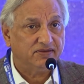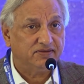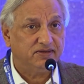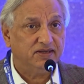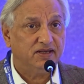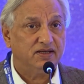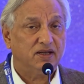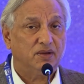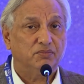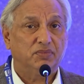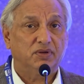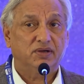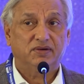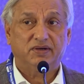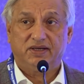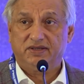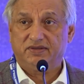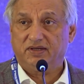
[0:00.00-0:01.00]
see a number
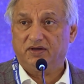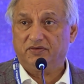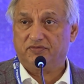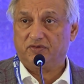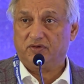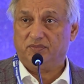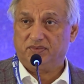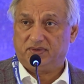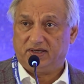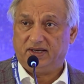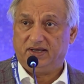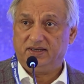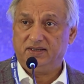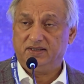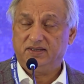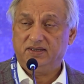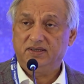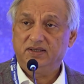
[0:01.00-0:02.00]
raising from
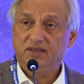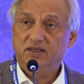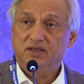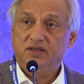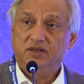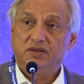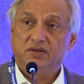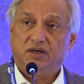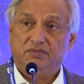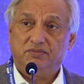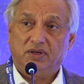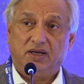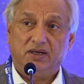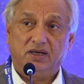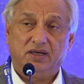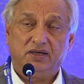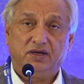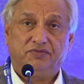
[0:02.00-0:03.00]
10,
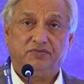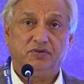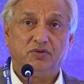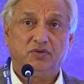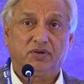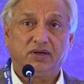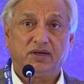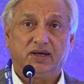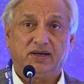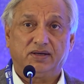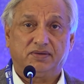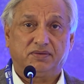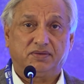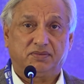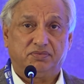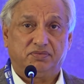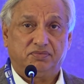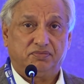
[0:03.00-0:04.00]
and if you're looking
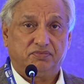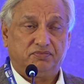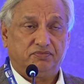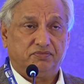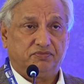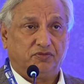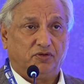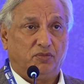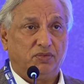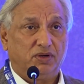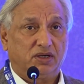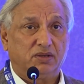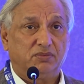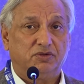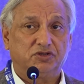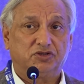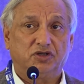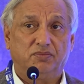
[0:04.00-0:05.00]
at formal
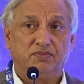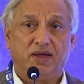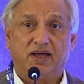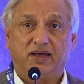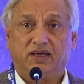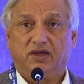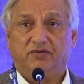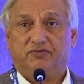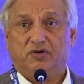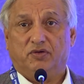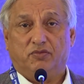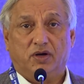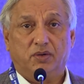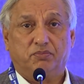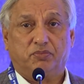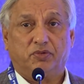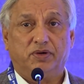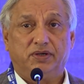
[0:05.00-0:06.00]
commercial banking from
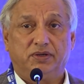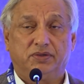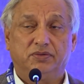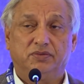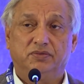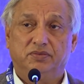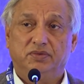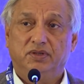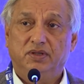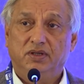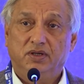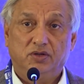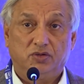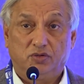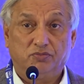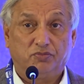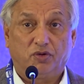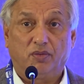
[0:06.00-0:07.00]
1.2
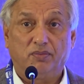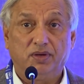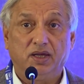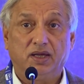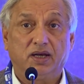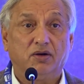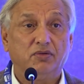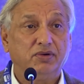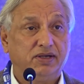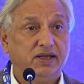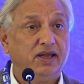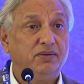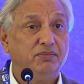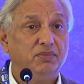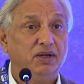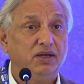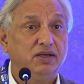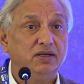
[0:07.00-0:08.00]
to probably around
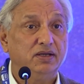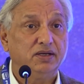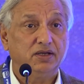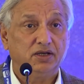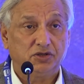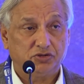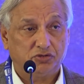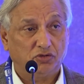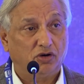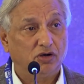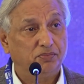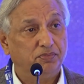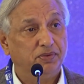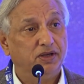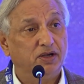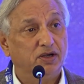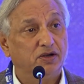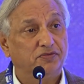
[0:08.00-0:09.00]
10 million in a short
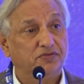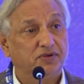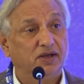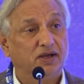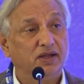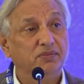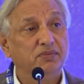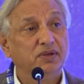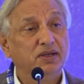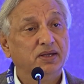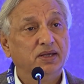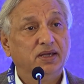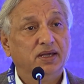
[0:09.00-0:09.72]
period of time.